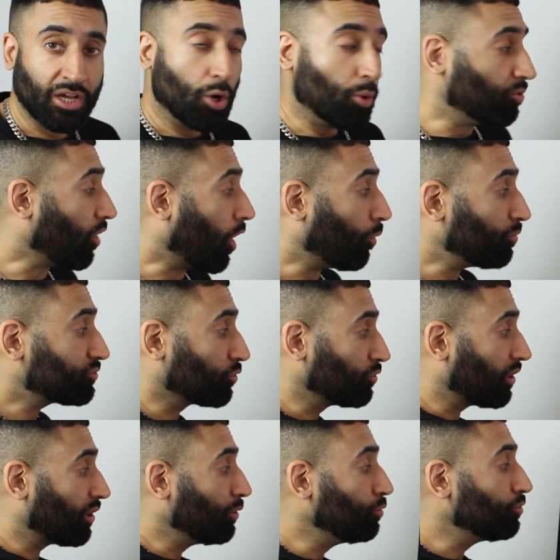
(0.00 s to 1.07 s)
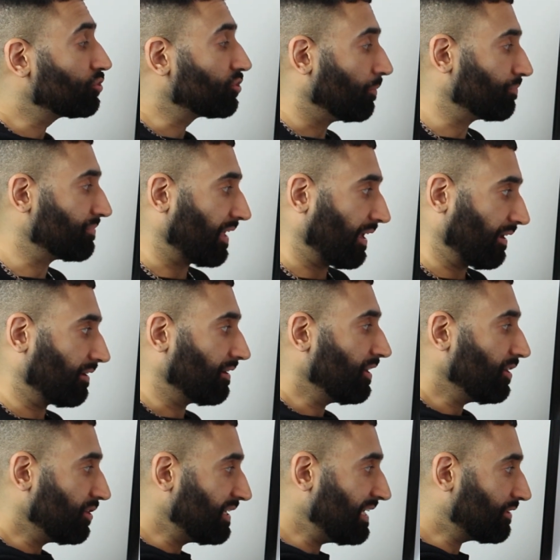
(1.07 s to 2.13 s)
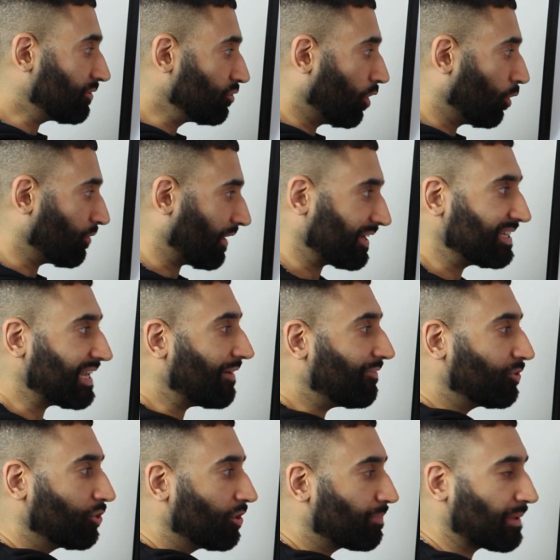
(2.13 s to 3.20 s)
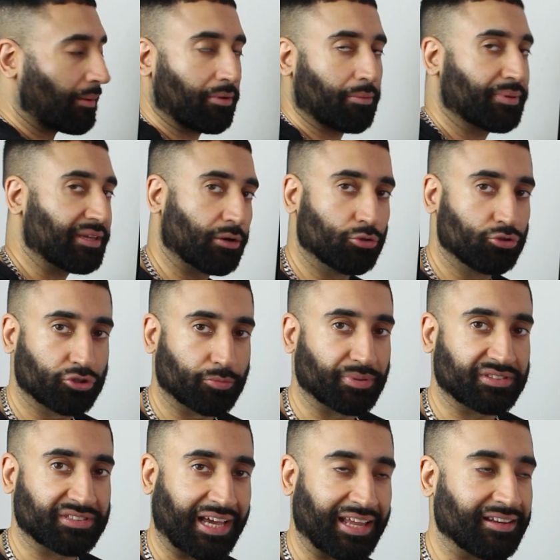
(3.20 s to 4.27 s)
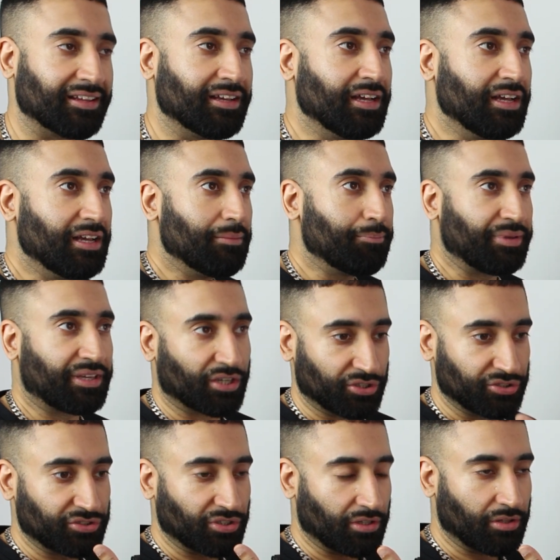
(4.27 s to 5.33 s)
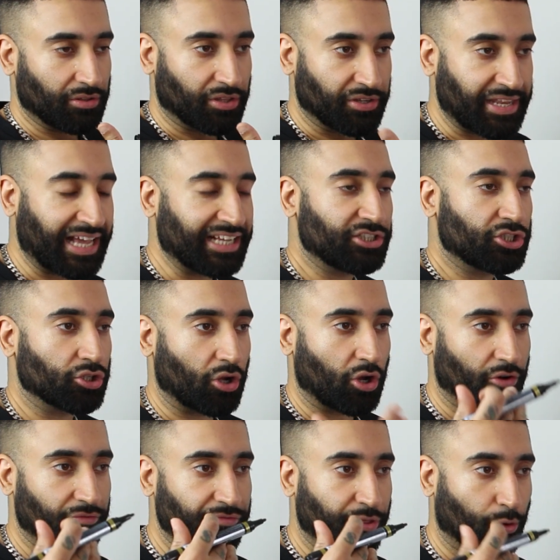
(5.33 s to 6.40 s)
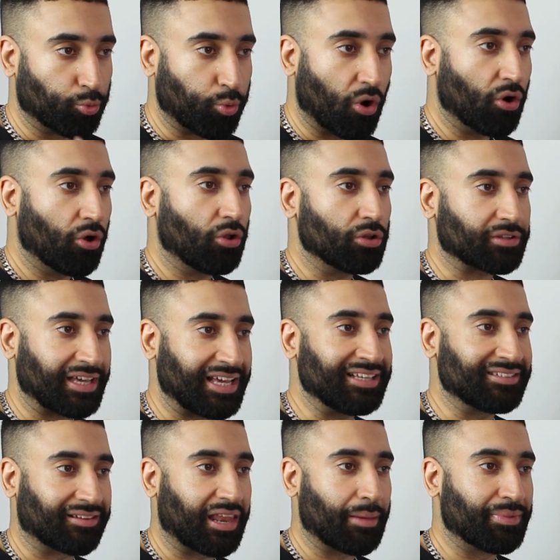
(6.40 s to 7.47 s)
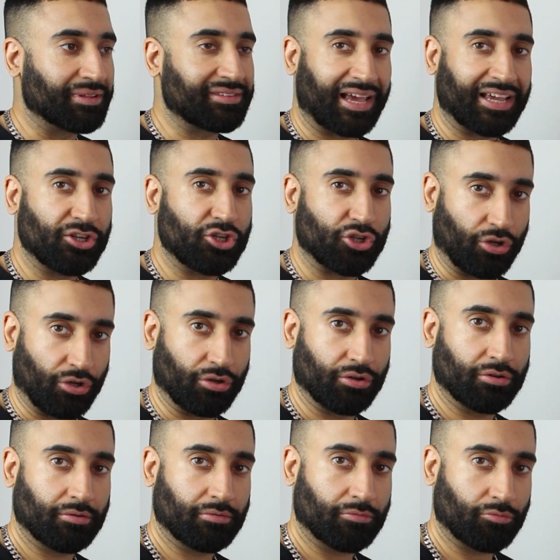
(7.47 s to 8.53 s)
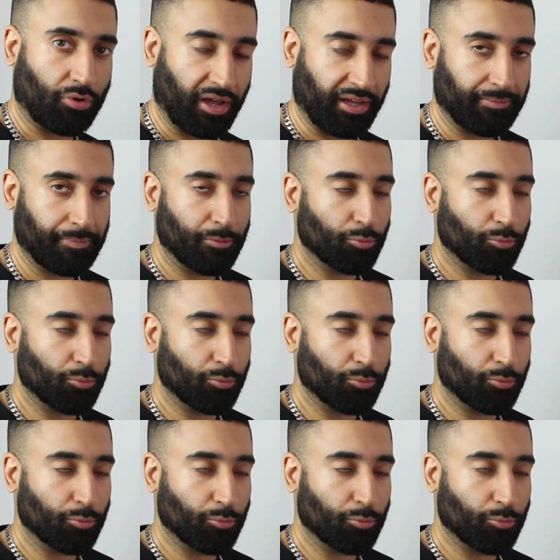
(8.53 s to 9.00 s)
We're always going to lose something. You need to know that you're never going to be able to be 100%, because the nature of the world is limitation, right?